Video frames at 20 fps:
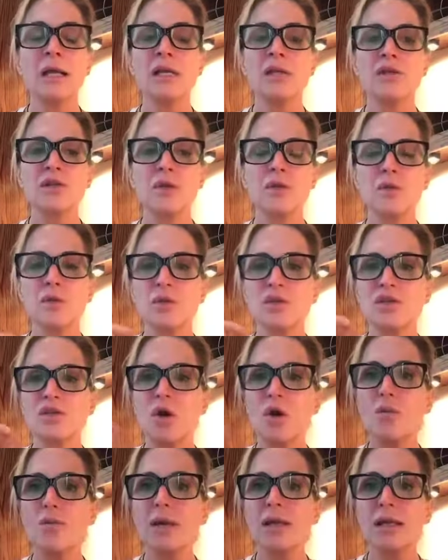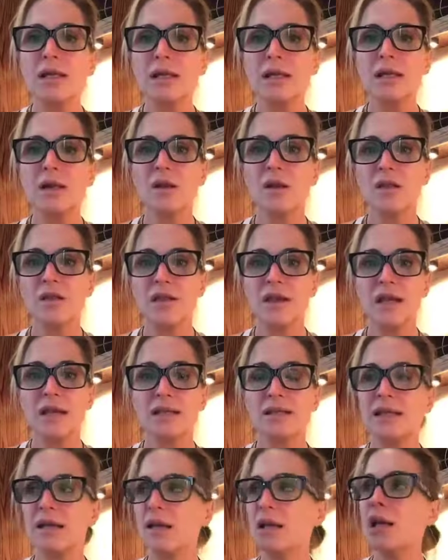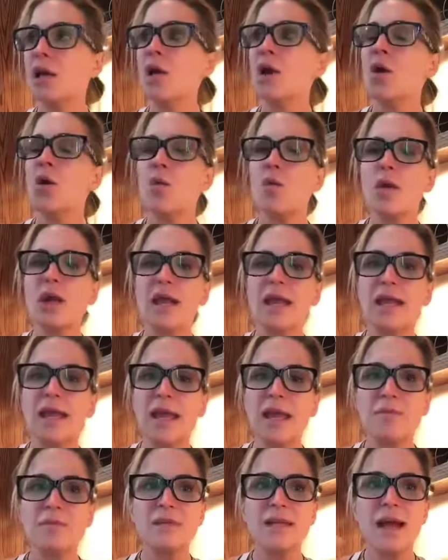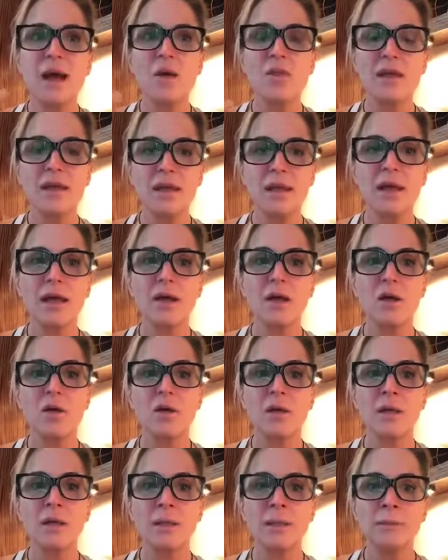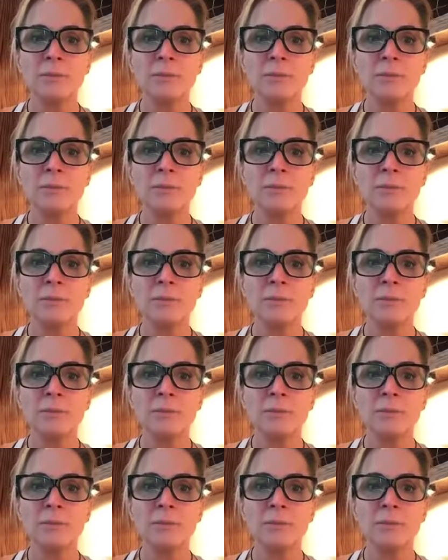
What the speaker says: So there were so many little things. And when I came down the hill,